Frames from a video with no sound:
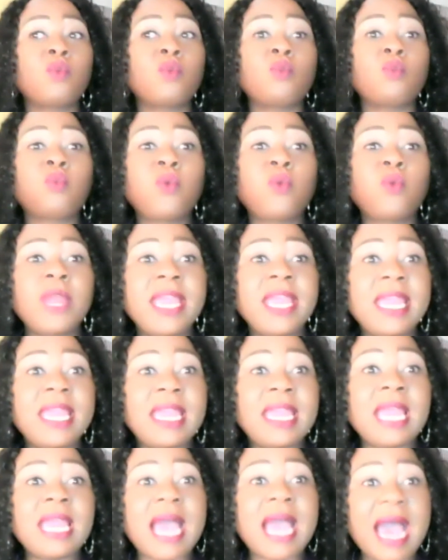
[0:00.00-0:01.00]
We
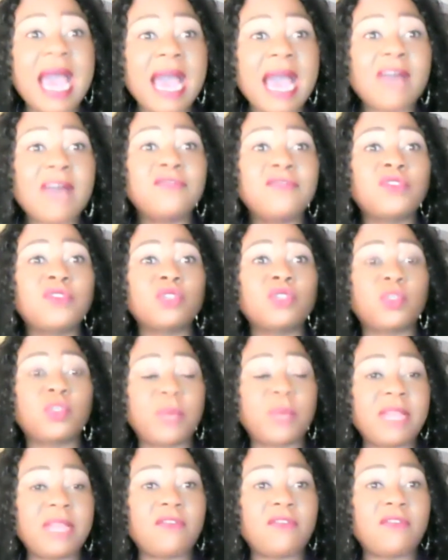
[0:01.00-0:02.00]
have to
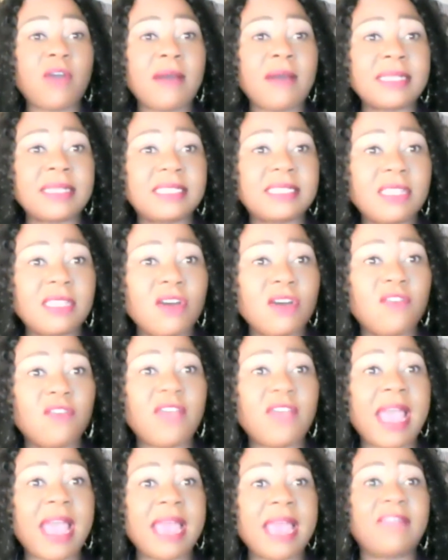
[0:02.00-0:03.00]
speak for ourselves
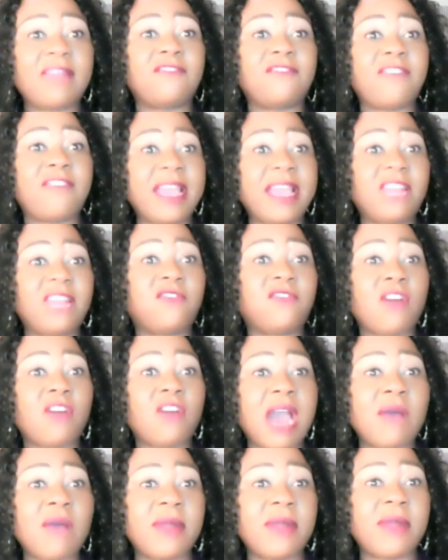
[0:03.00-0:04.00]
and fight
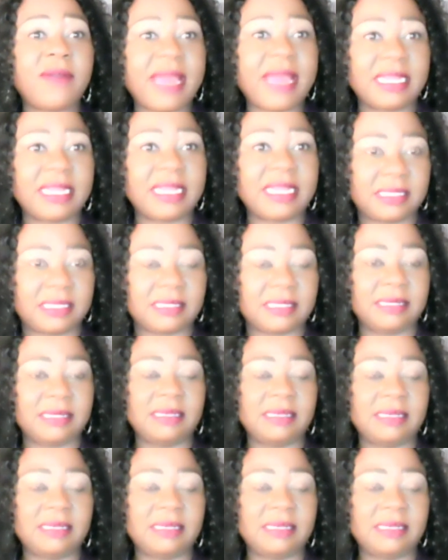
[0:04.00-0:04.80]
for our rights.